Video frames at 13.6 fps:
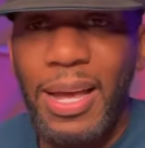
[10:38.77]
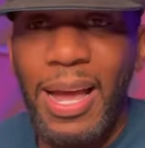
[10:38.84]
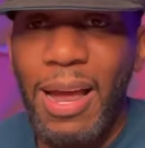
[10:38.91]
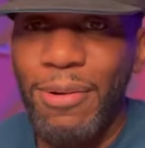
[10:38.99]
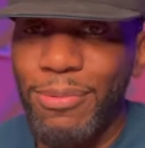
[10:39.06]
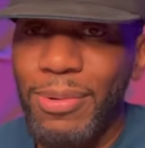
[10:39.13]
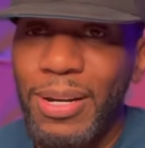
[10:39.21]

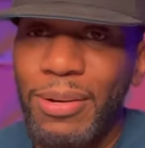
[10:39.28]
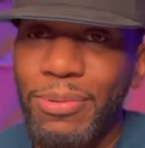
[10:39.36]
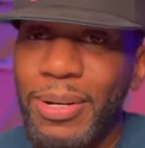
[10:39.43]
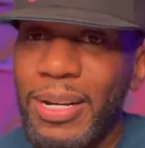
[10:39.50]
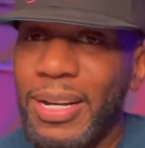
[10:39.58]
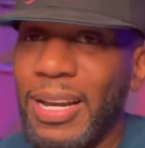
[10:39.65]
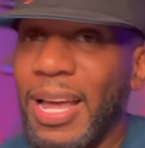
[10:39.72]
I really,
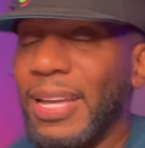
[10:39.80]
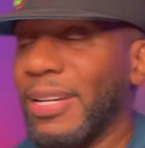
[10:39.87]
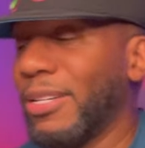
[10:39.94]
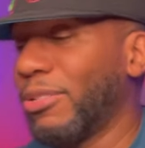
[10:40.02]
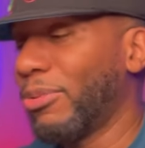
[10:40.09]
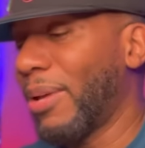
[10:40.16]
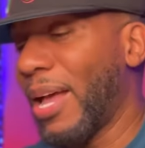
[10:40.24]
really like
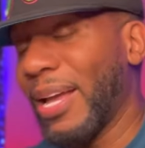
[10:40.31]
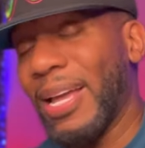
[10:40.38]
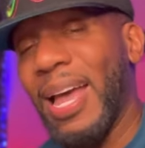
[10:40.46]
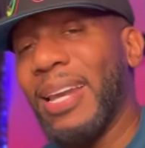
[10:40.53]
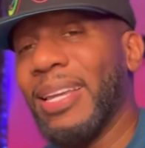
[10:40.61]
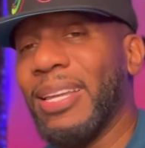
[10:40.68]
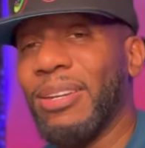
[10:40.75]
this one. I
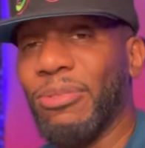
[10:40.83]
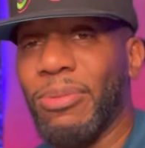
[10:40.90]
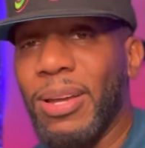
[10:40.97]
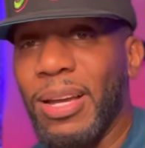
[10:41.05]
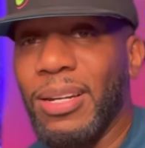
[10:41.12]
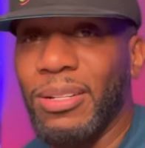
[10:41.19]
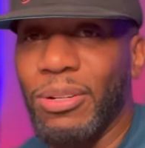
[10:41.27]
gotta get the
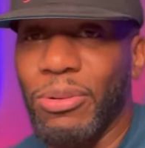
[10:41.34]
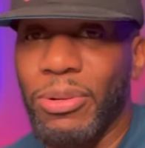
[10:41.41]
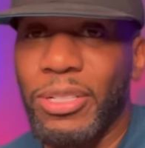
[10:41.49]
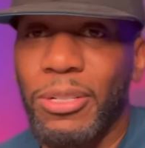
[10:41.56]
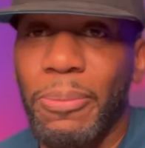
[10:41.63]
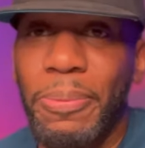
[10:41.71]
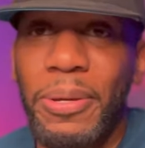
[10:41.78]
regular
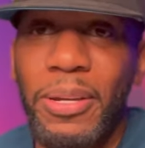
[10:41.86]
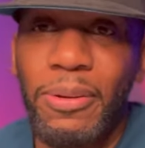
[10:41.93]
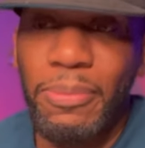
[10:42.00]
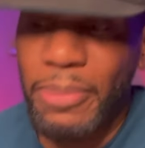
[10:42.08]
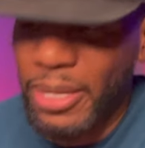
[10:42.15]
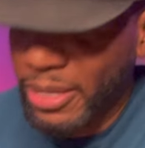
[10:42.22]
Grinch up in here, man.